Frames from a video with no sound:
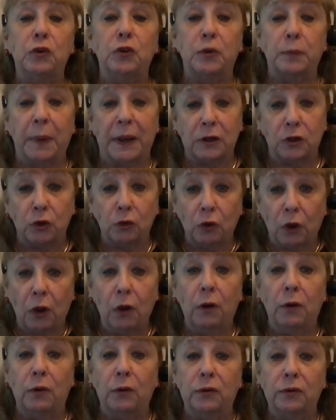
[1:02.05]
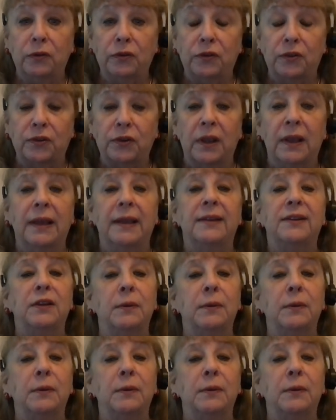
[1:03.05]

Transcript: special codes to